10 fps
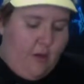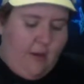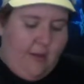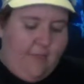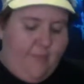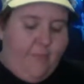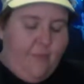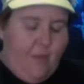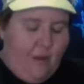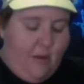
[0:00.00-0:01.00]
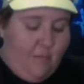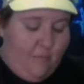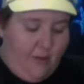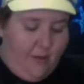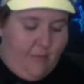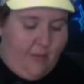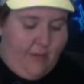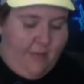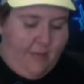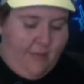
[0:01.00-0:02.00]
But I mean,